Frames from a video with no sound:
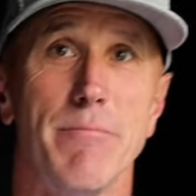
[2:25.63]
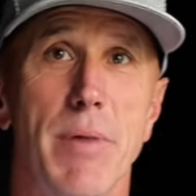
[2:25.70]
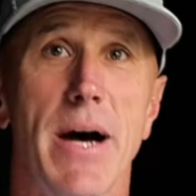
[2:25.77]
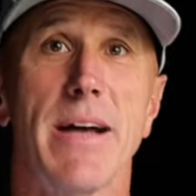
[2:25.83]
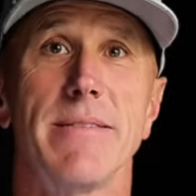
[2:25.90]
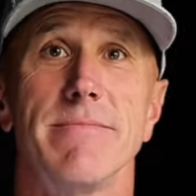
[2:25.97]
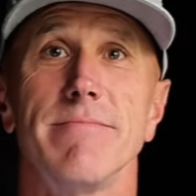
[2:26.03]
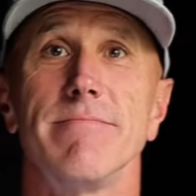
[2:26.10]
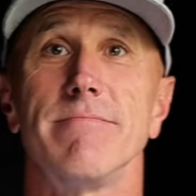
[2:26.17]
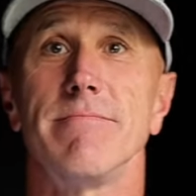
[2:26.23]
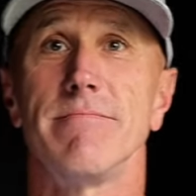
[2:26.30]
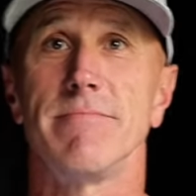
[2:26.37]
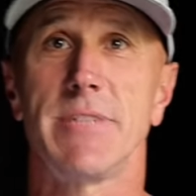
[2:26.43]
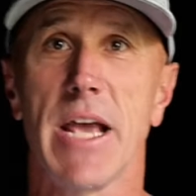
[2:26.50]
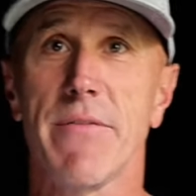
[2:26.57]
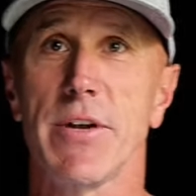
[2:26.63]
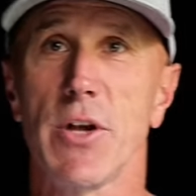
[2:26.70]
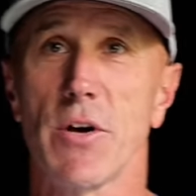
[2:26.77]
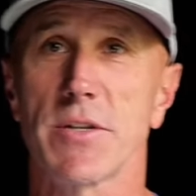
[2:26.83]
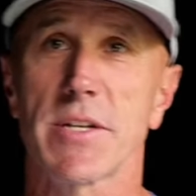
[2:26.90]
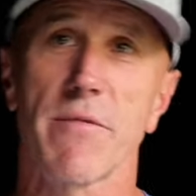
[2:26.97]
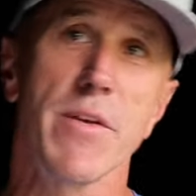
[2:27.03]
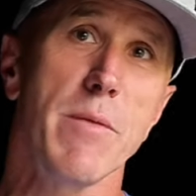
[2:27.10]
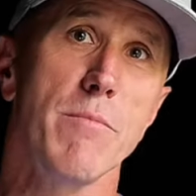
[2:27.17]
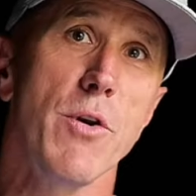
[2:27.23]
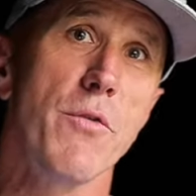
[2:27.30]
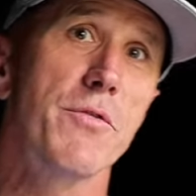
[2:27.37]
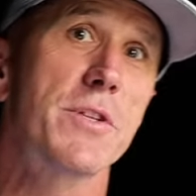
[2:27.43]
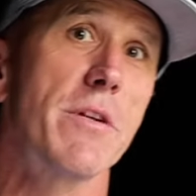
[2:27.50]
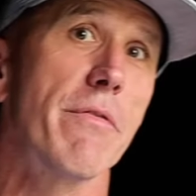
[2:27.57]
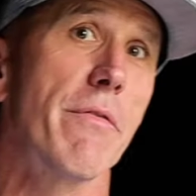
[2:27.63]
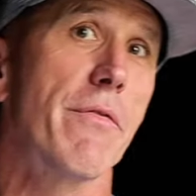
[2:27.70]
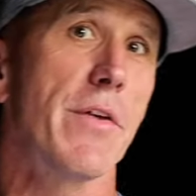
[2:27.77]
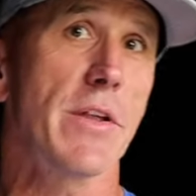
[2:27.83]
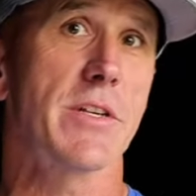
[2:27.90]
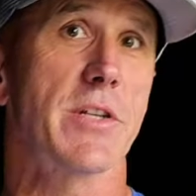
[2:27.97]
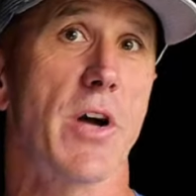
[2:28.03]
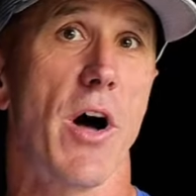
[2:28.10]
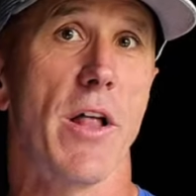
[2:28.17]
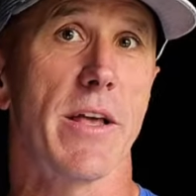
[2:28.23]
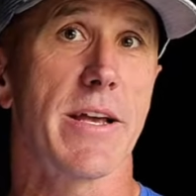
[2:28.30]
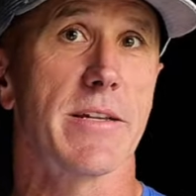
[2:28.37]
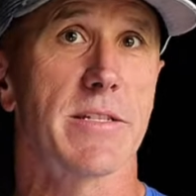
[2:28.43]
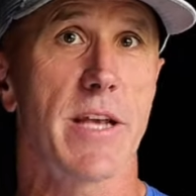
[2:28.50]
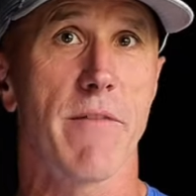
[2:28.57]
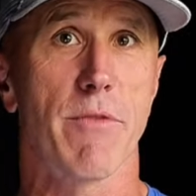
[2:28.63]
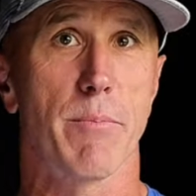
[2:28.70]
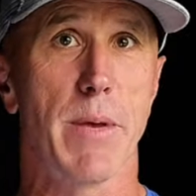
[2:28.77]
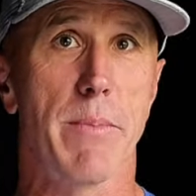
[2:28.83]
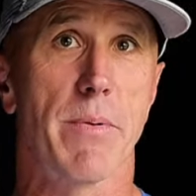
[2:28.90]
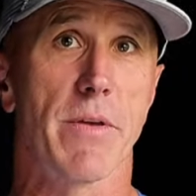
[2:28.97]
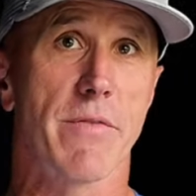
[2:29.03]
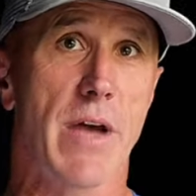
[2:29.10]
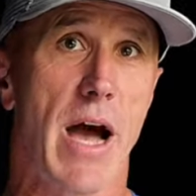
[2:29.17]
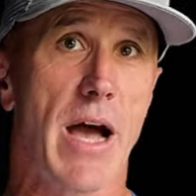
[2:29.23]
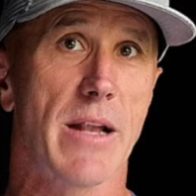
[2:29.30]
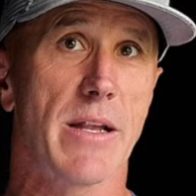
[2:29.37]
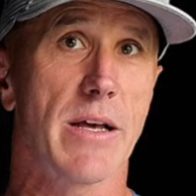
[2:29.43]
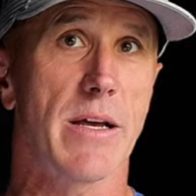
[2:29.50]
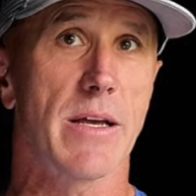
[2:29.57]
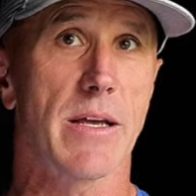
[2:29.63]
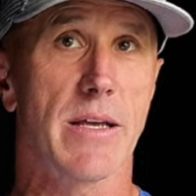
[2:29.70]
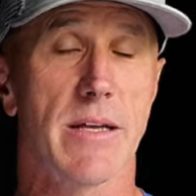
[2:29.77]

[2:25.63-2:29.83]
But David knows if he moves to fulfill his calling and save the people of Keilah,